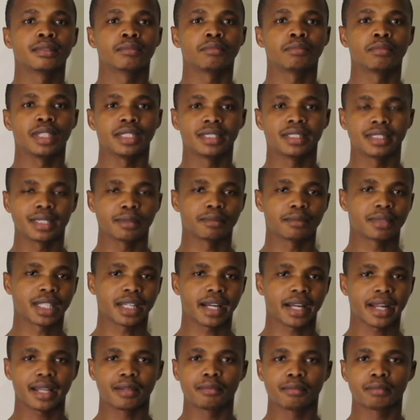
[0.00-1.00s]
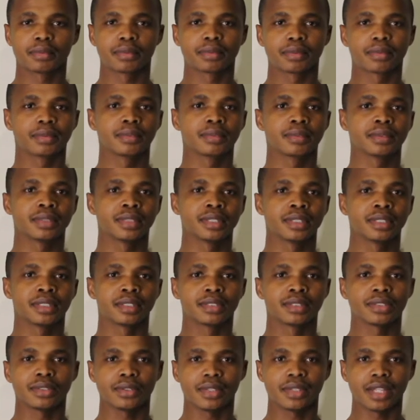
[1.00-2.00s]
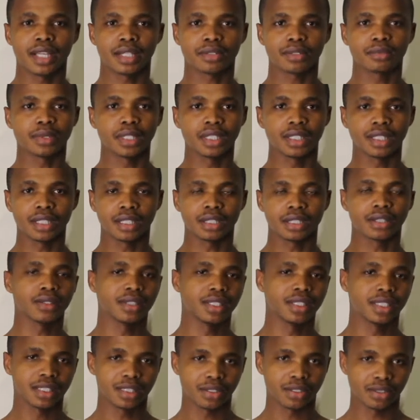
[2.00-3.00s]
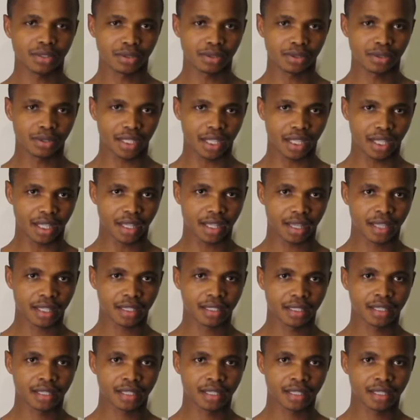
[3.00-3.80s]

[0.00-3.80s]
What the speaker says: Please subscribe so that we continue together.